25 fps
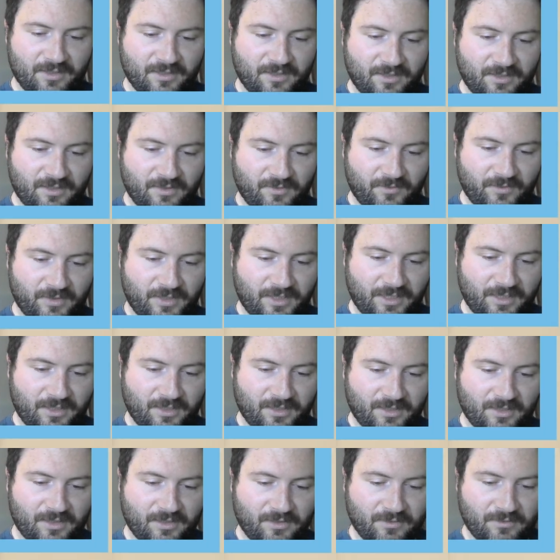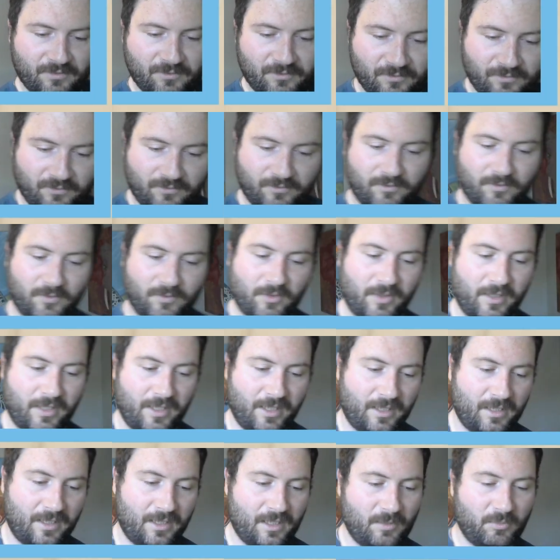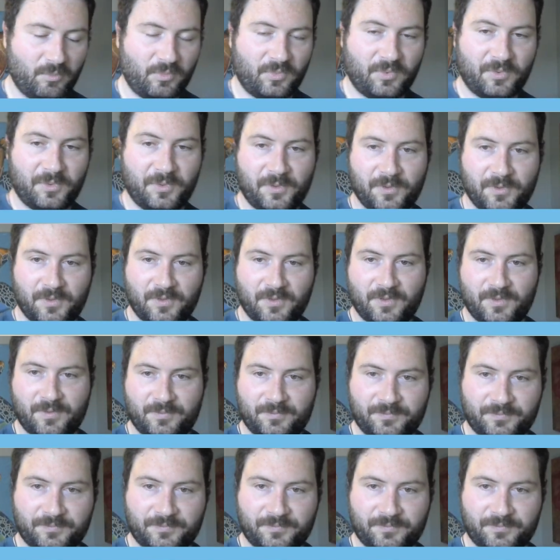Get like forehead dimples.